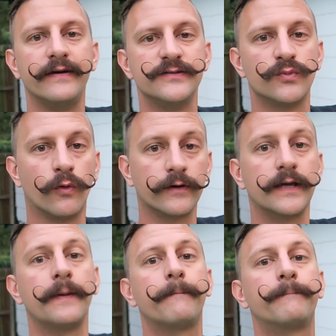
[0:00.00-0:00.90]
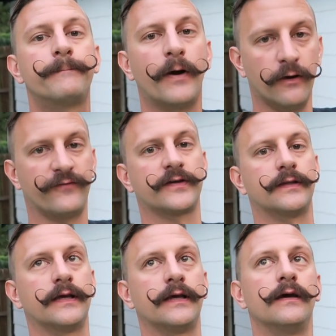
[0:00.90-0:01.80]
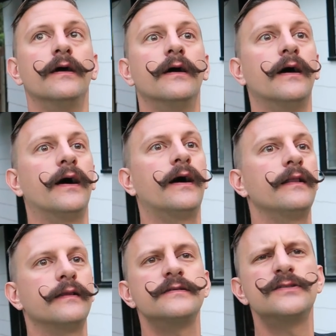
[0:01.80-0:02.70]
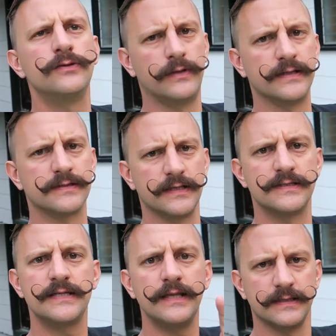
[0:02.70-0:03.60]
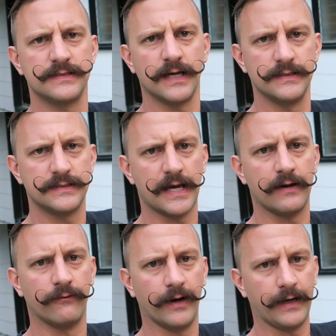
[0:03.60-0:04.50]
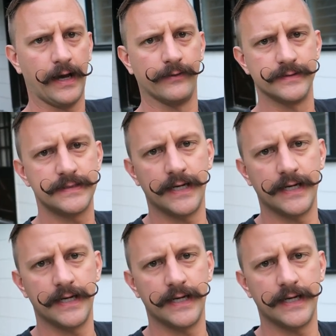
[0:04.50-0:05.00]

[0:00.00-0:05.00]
and it is working perfectly. Uh, let's do this. Let's see the sunset right now and